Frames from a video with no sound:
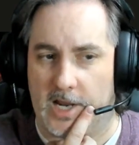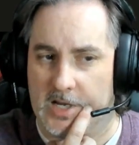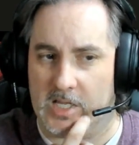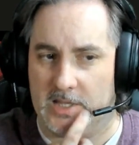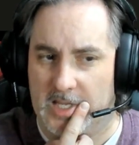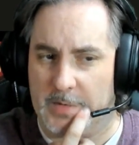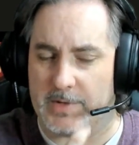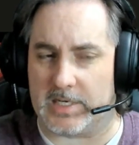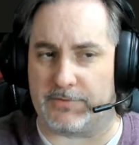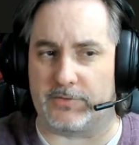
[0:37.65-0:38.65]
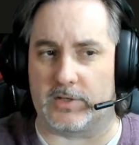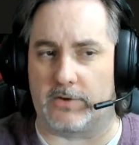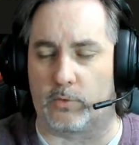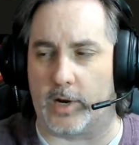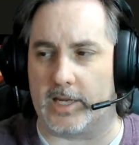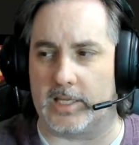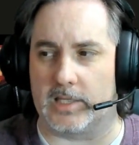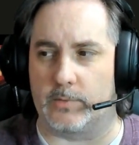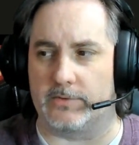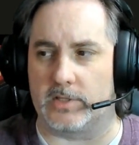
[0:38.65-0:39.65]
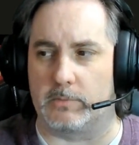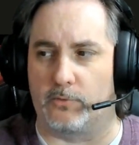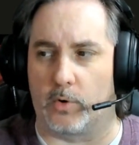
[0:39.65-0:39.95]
a little bit different of a ranking than we've seen before.